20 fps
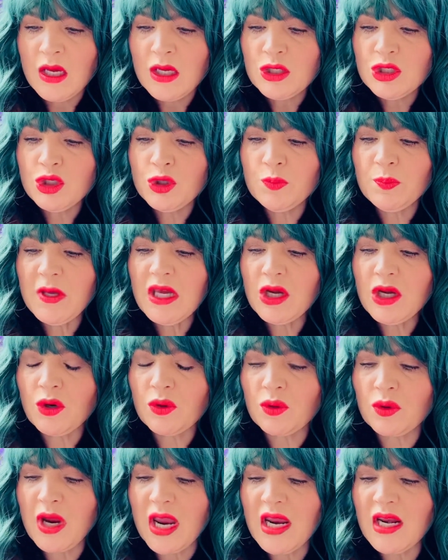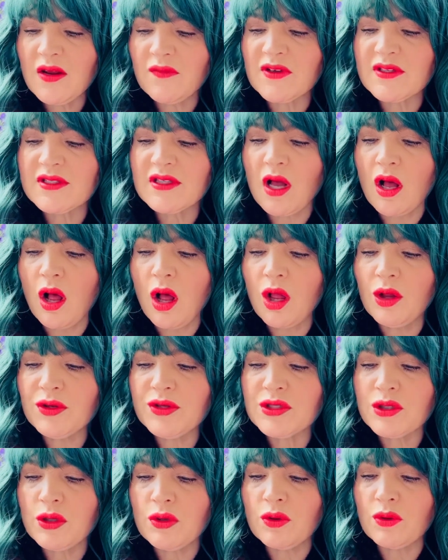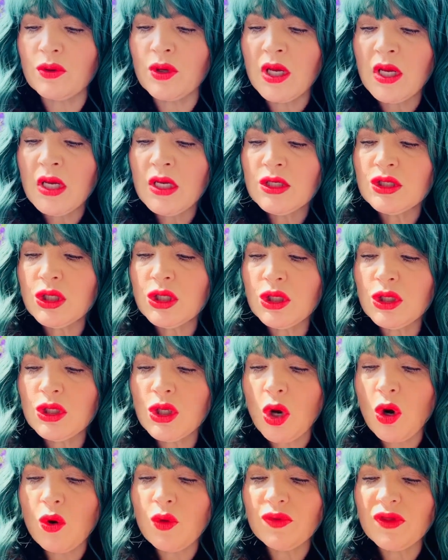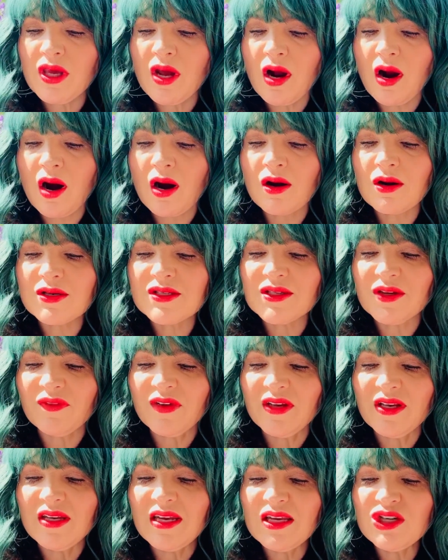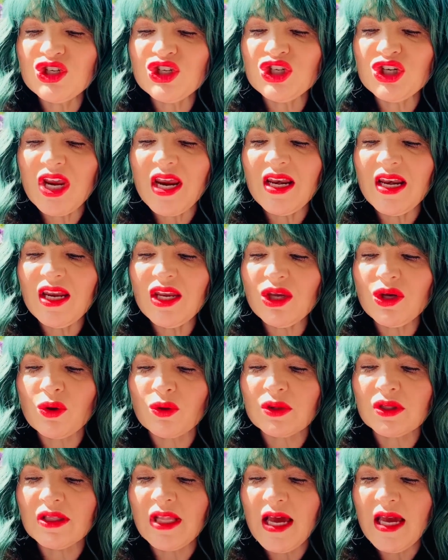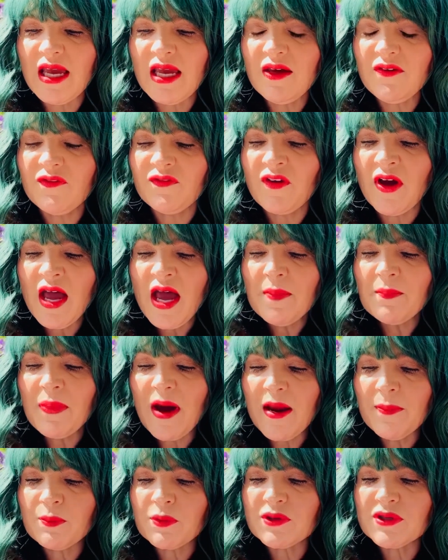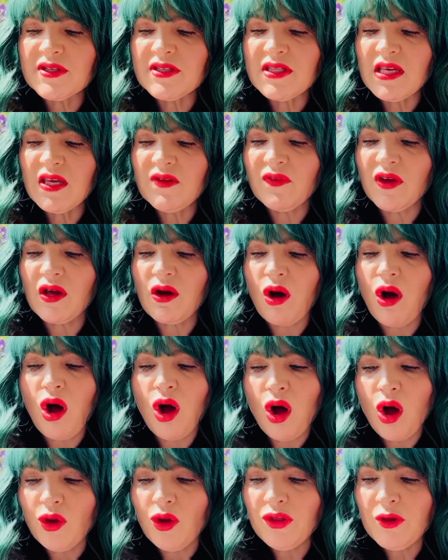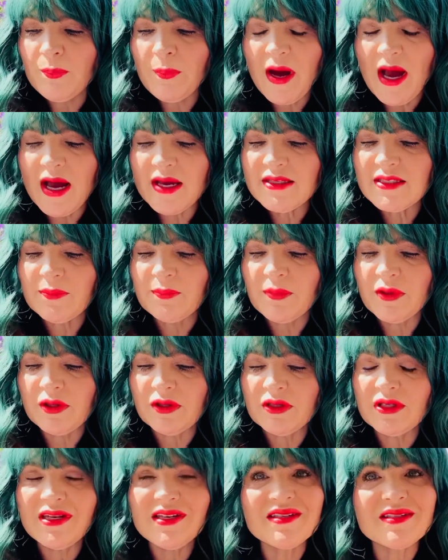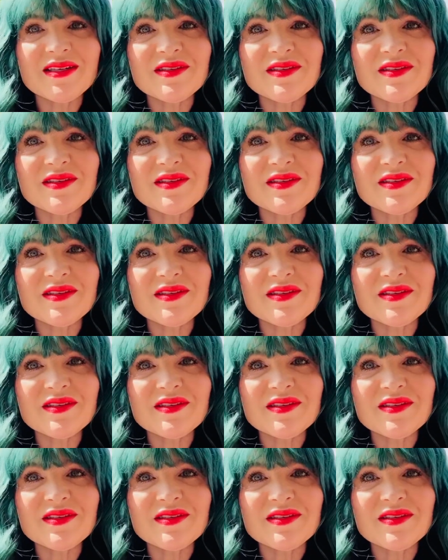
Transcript: To be creative is also to know the art of initiating your life by perceiving all the possibilities